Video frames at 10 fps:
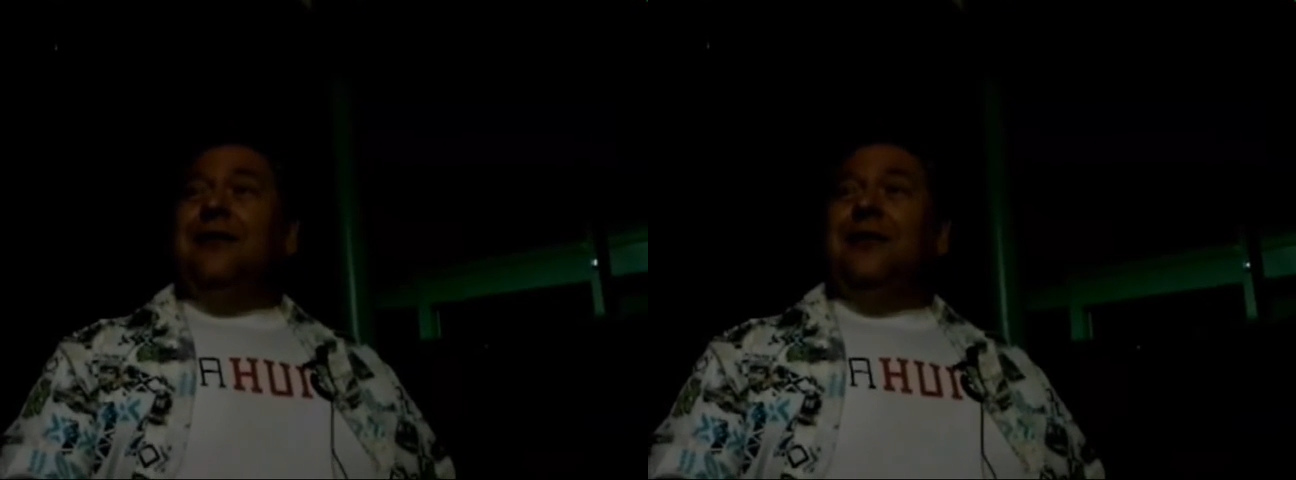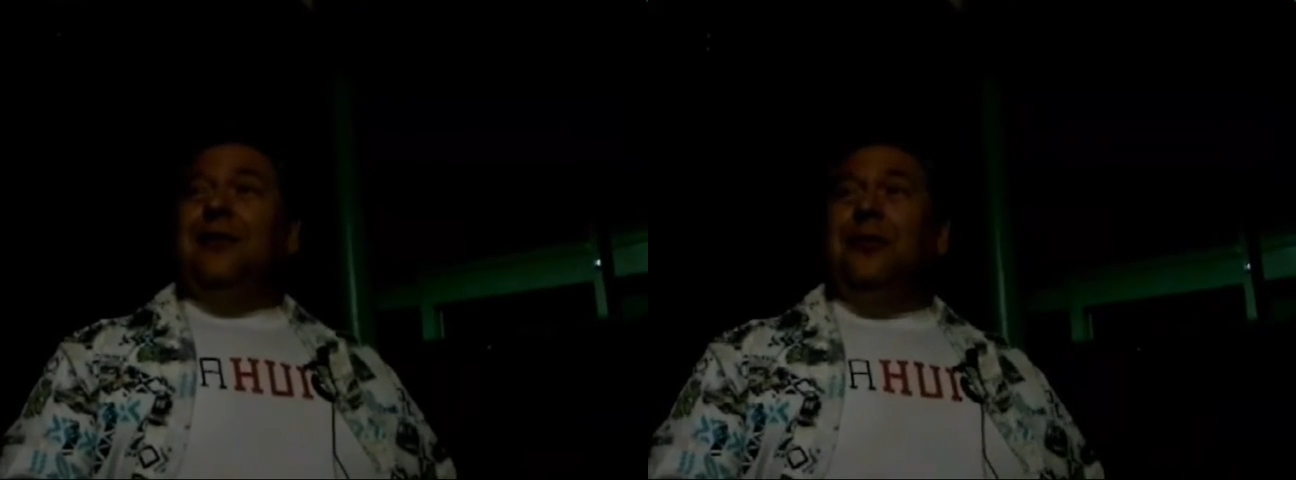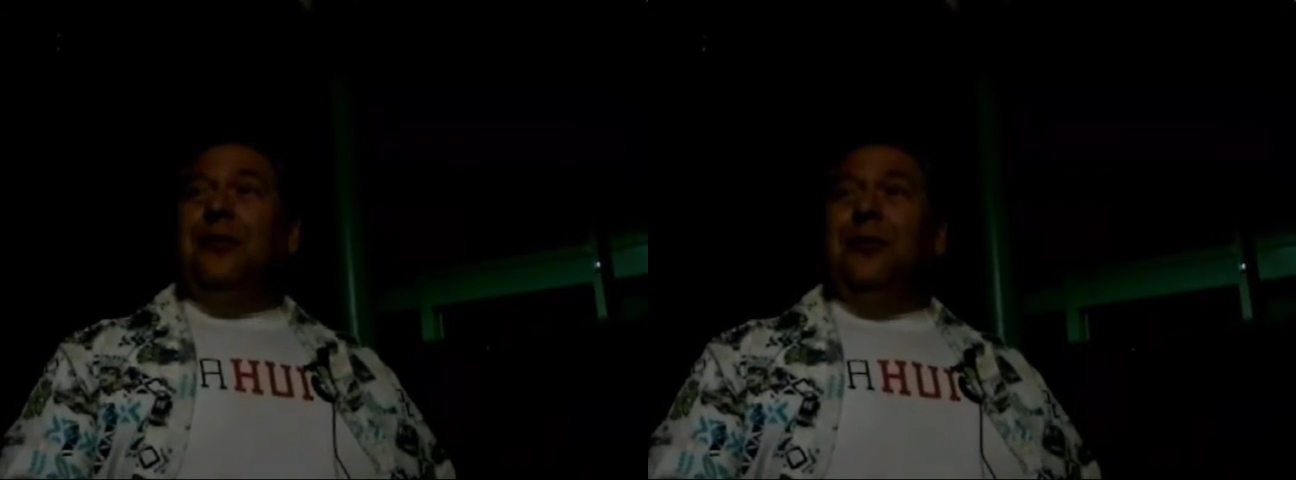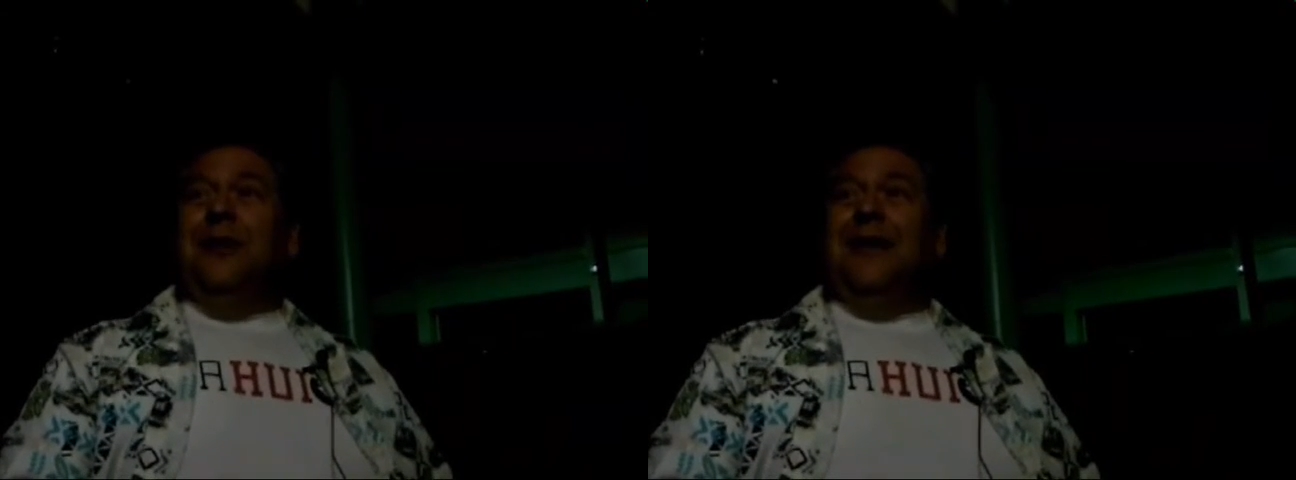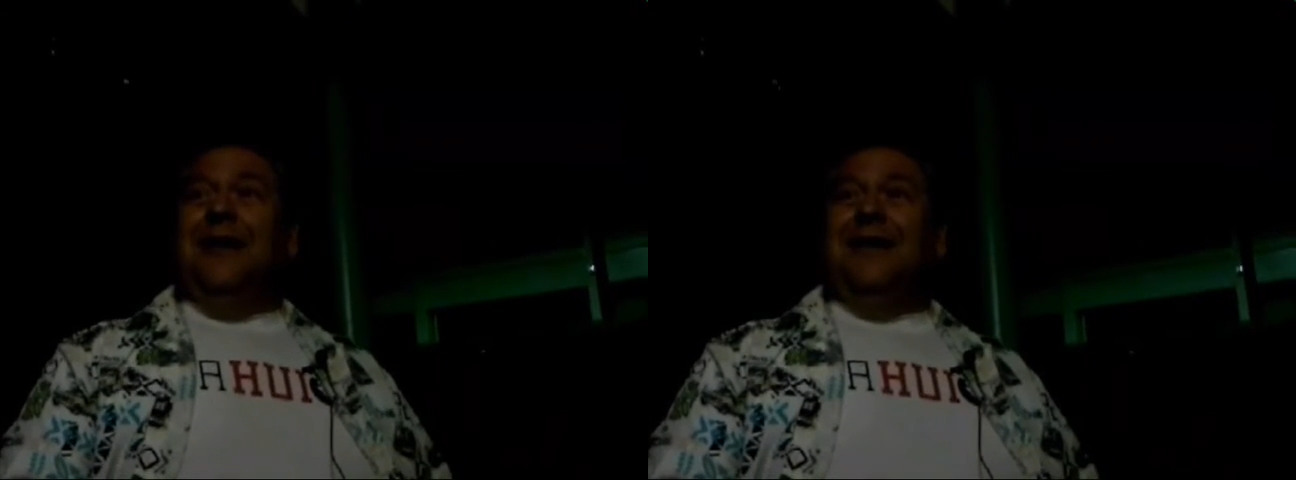
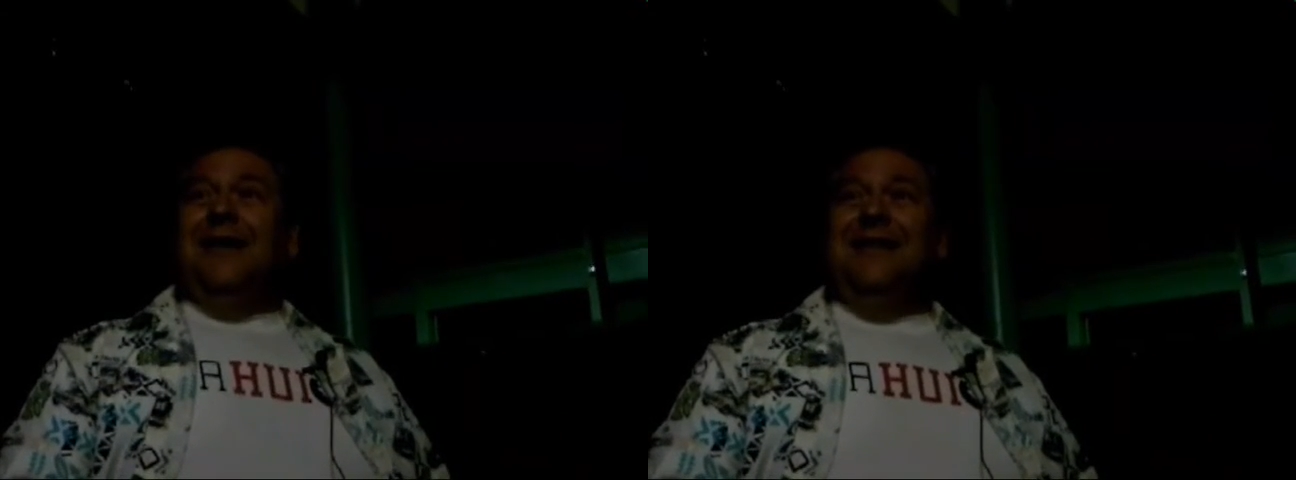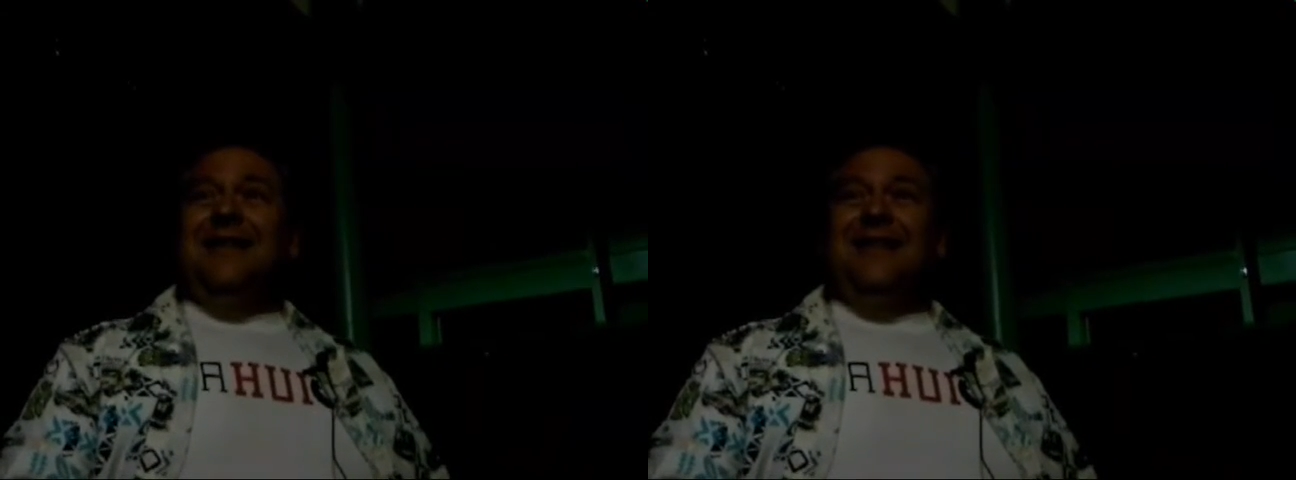to,